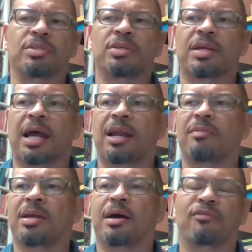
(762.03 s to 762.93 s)
to kind of
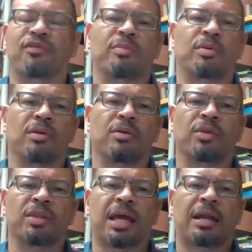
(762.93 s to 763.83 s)
be comfortable
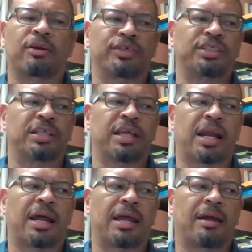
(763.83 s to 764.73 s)
with kind of Christian that
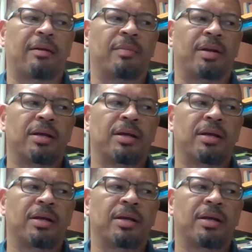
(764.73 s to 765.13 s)
I am,